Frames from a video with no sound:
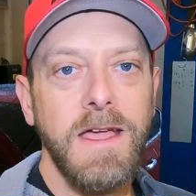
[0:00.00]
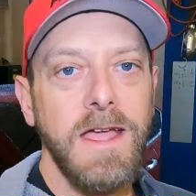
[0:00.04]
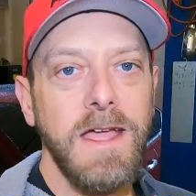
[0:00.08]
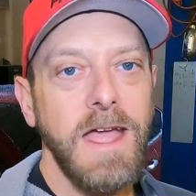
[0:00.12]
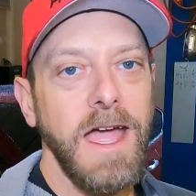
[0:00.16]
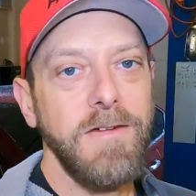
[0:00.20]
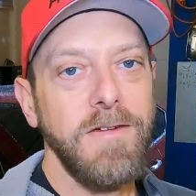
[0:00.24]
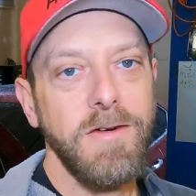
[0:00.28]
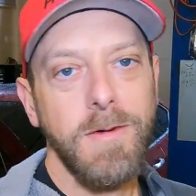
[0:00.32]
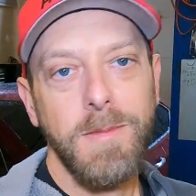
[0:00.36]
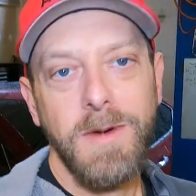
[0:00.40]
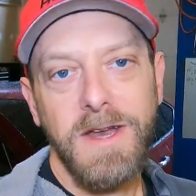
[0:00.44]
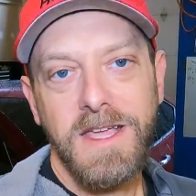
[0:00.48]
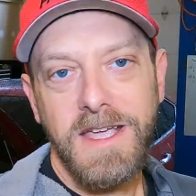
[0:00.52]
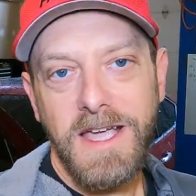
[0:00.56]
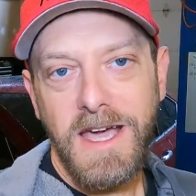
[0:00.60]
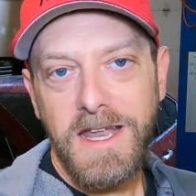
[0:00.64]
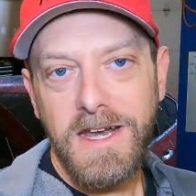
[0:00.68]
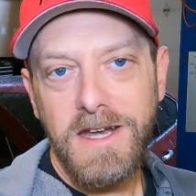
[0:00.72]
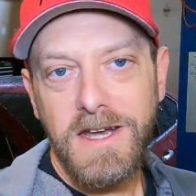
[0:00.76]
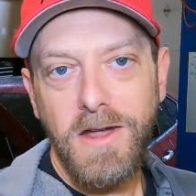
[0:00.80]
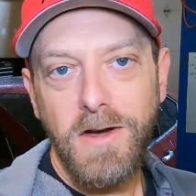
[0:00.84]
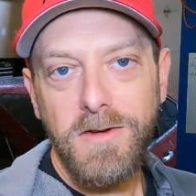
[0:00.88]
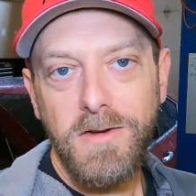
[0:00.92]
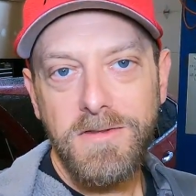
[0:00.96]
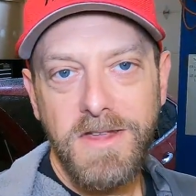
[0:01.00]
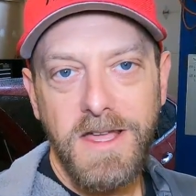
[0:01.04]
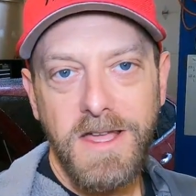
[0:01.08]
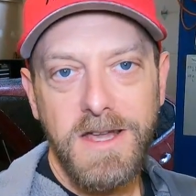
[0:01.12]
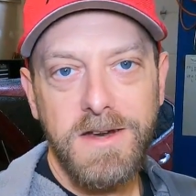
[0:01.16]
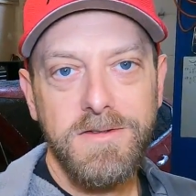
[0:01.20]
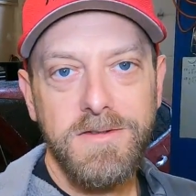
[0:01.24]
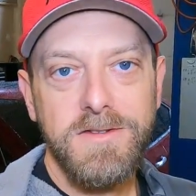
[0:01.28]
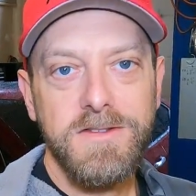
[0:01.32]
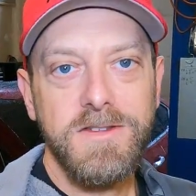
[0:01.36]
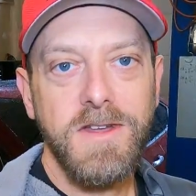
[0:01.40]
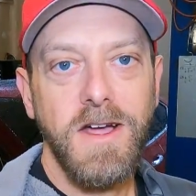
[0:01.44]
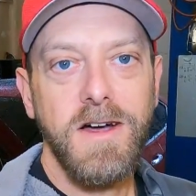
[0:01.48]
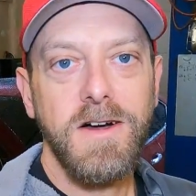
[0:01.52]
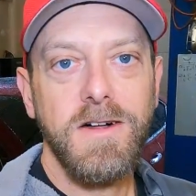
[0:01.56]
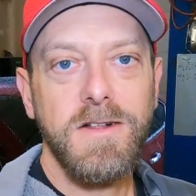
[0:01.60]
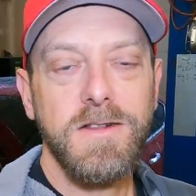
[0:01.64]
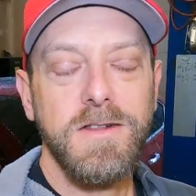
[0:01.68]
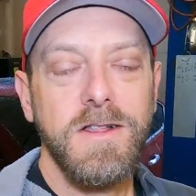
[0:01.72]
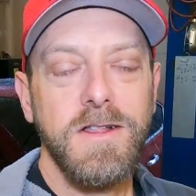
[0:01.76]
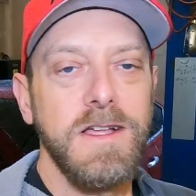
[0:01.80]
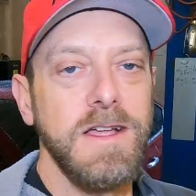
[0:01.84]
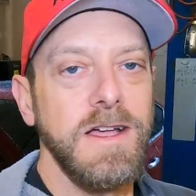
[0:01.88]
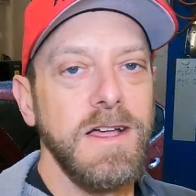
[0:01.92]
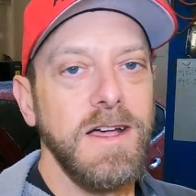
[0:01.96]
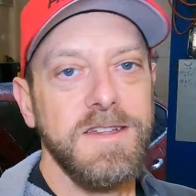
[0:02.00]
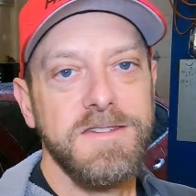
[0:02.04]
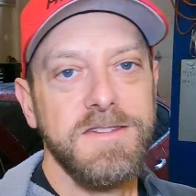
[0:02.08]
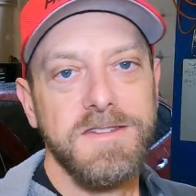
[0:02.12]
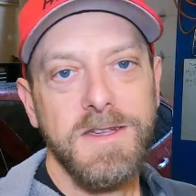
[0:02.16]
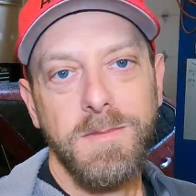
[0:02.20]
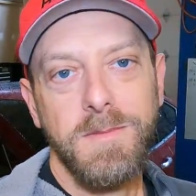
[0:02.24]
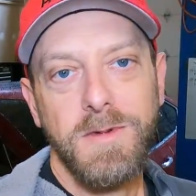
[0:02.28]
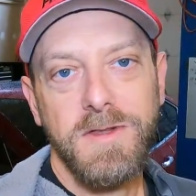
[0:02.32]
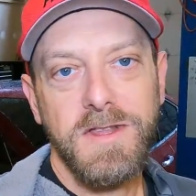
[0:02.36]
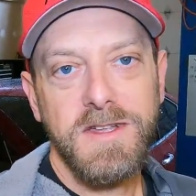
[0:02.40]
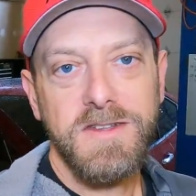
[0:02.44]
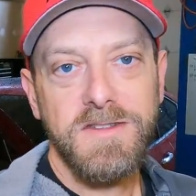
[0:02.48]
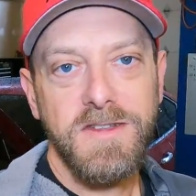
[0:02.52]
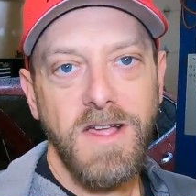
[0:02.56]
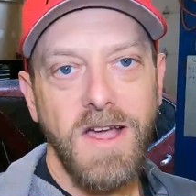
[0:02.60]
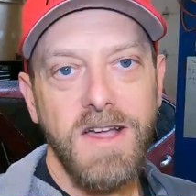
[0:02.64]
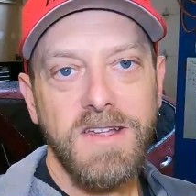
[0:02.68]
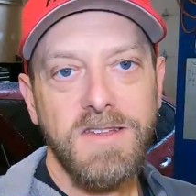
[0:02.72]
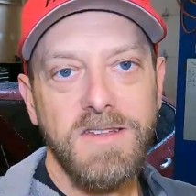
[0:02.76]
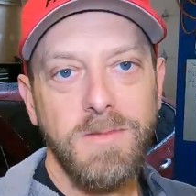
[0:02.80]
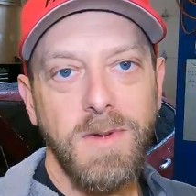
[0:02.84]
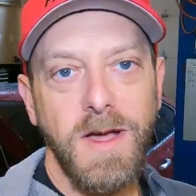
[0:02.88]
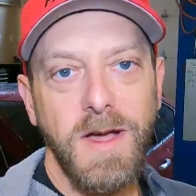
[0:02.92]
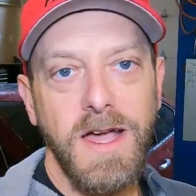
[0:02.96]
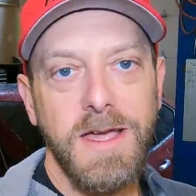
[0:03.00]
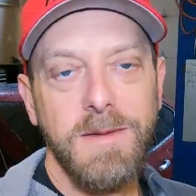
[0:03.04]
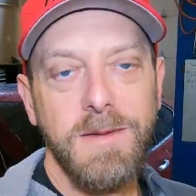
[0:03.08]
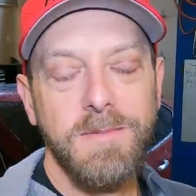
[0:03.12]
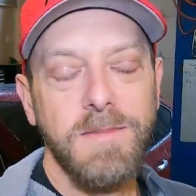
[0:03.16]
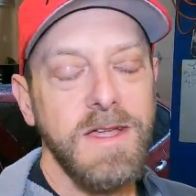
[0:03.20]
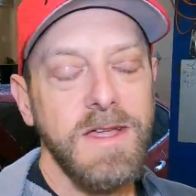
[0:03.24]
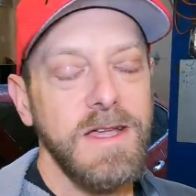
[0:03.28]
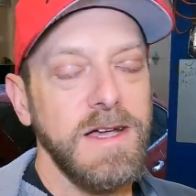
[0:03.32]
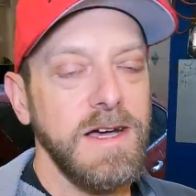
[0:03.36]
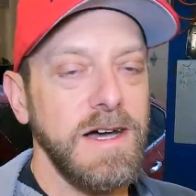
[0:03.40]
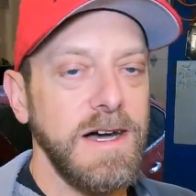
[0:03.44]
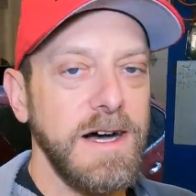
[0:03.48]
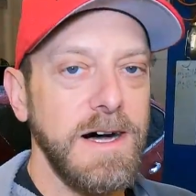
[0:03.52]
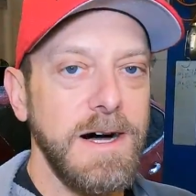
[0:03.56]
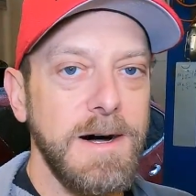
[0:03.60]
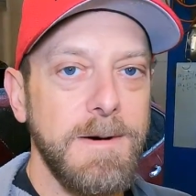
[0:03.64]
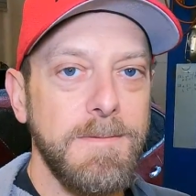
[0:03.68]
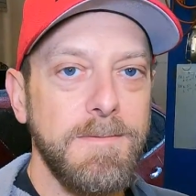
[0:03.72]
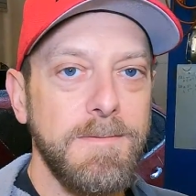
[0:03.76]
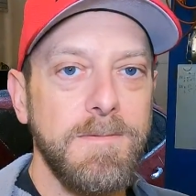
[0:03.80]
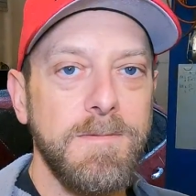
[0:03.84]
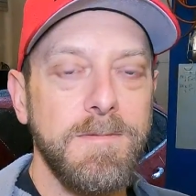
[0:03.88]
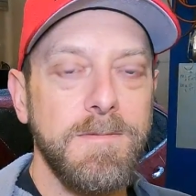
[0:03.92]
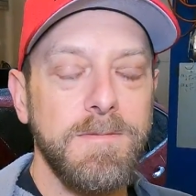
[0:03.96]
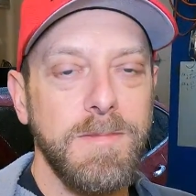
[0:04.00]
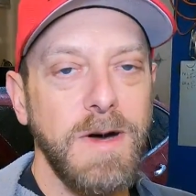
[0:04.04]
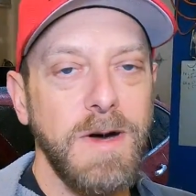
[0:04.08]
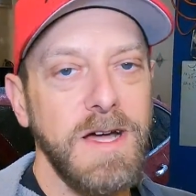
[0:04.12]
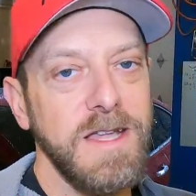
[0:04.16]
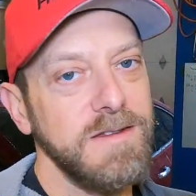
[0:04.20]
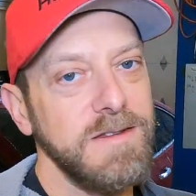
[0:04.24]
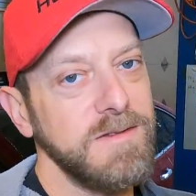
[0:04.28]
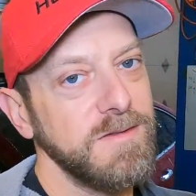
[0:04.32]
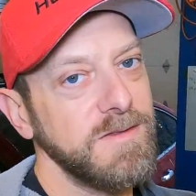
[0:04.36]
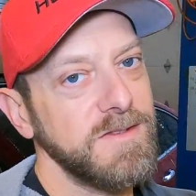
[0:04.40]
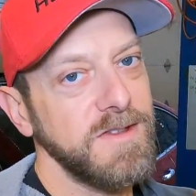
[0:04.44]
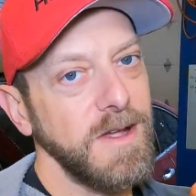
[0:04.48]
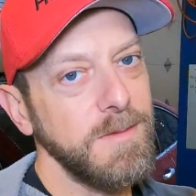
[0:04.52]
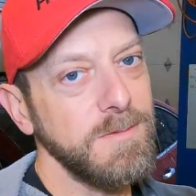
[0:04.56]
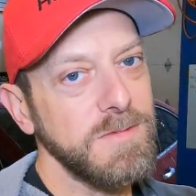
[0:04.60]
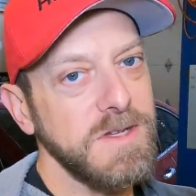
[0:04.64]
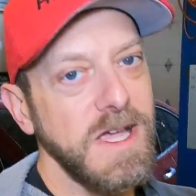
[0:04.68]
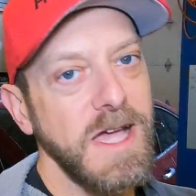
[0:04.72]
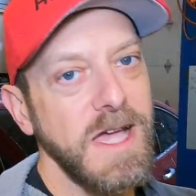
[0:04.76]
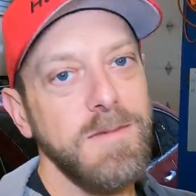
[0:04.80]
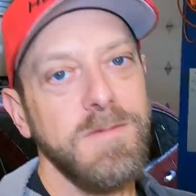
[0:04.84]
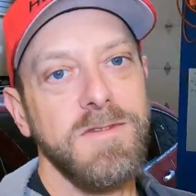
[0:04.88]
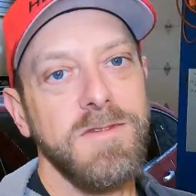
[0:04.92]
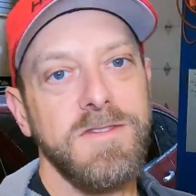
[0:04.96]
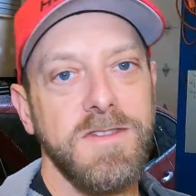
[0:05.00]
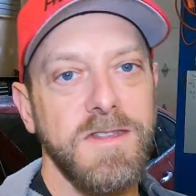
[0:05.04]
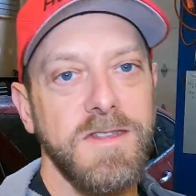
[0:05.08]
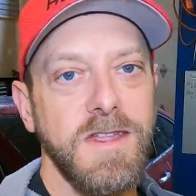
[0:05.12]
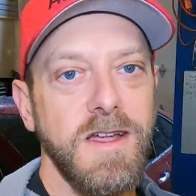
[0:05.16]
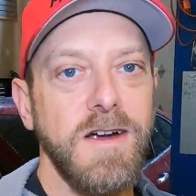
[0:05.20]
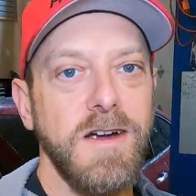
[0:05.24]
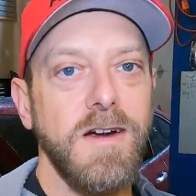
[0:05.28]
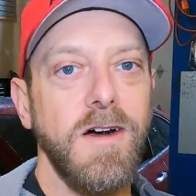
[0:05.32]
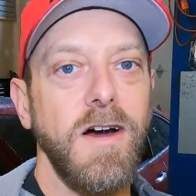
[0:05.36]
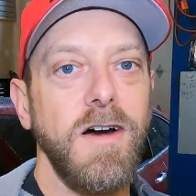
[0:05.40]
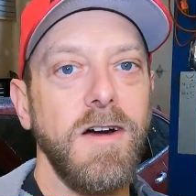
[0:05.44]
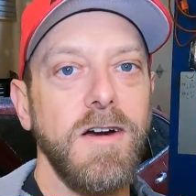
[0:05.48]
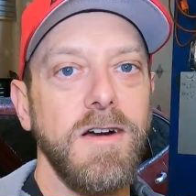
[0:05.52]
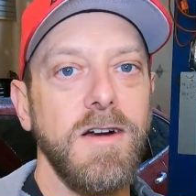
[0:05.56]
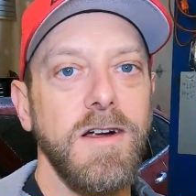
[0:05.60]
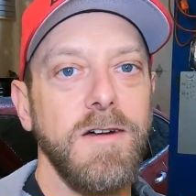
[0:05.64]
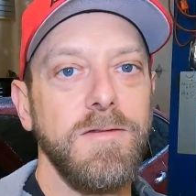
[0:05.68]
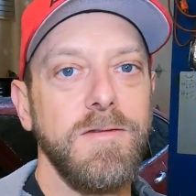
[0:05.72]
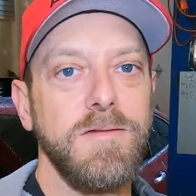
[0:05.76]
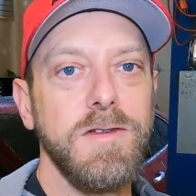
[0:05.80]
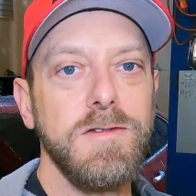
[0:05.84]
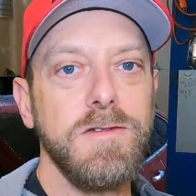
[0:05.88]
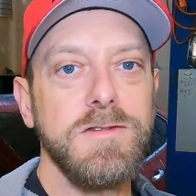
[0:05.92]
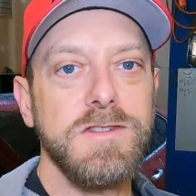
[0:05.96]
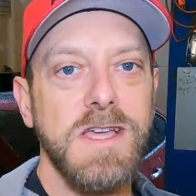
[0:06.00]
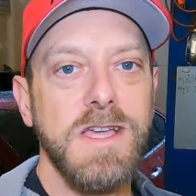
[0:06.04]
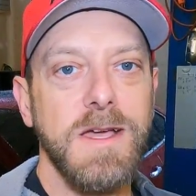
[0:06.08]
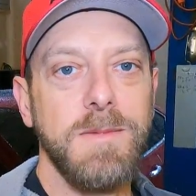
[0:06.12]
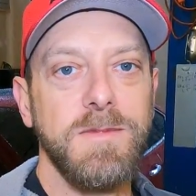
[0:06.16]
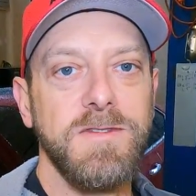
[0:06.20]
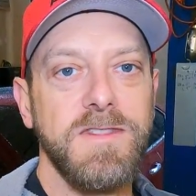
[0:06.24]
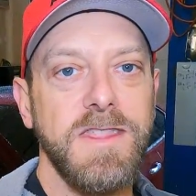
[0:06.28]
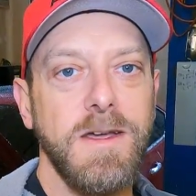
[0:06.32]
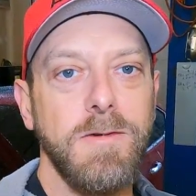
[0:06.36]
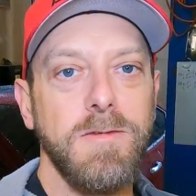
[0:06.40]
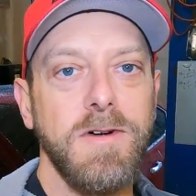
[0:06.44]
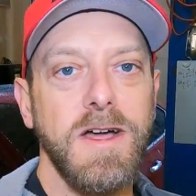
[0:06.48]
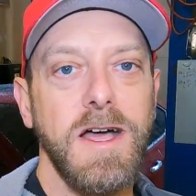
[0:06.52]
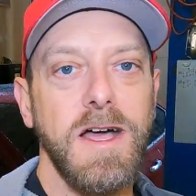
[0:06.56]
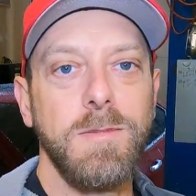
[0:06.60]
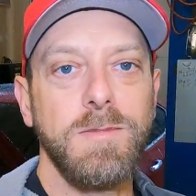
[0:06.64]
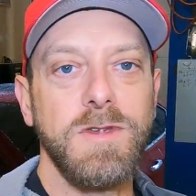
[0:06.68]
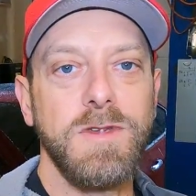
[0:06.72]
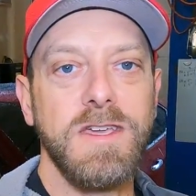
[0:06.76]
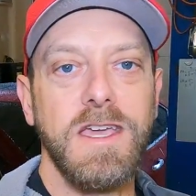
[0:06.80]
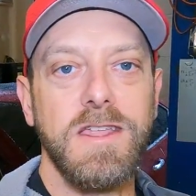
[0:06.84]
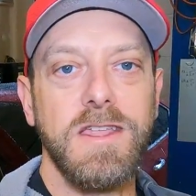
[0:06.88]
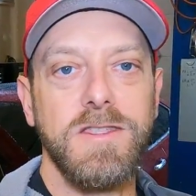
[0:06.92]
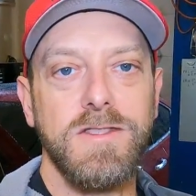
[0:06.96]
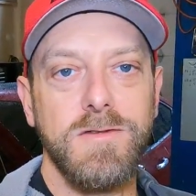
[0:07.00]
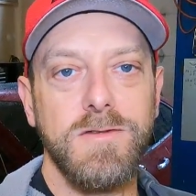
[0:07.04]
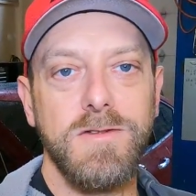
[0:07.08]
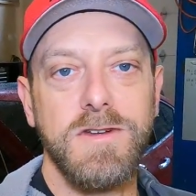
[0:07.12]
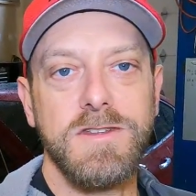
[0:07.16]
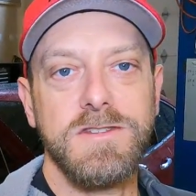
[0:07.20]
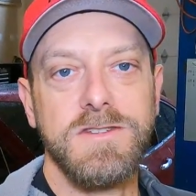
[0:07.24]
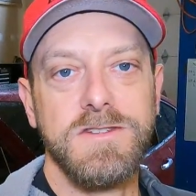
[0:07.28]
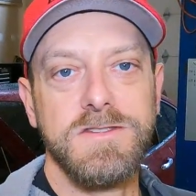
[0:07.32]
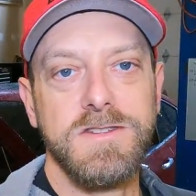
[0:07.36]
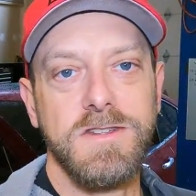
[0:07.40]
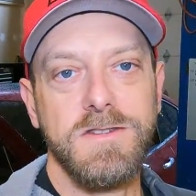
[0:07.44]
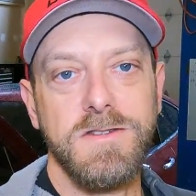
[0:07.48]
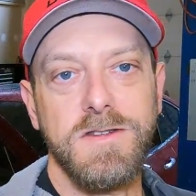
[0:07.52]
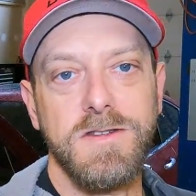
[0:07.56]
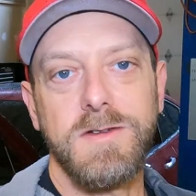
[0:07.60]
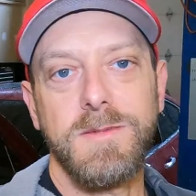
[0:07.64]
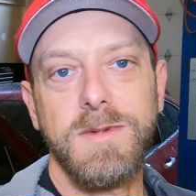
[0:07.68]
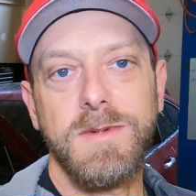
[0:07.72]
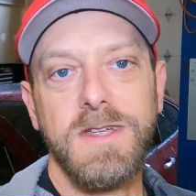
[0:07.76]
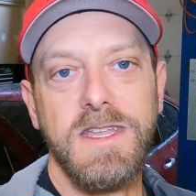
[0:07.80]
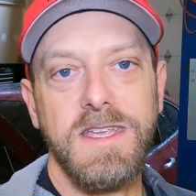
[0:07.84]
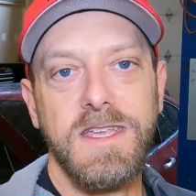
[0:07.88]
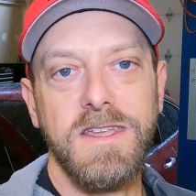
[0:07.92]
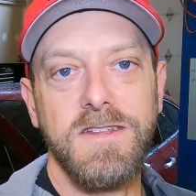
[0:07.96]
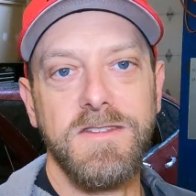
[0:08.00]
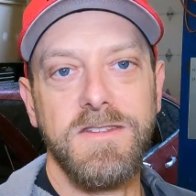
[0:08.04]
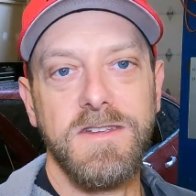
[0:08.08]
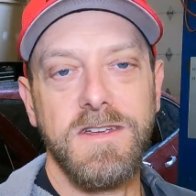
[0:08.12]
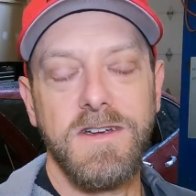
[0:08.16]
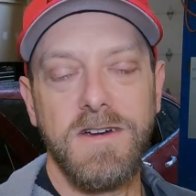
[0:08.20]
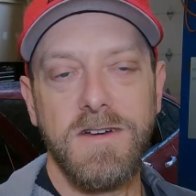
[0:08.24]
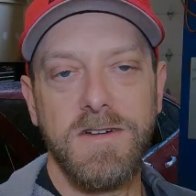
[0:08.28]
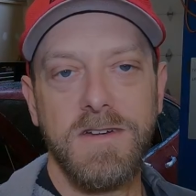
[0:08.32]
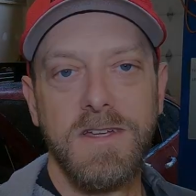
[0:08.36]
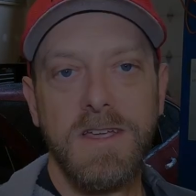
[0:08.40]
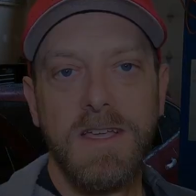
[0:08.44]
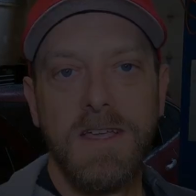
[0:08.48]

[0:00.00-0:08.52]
Everybody kind of knows how to install a simple exhaust pipe, but sometimes there are a few tips that will help you get through it just a little bit easier.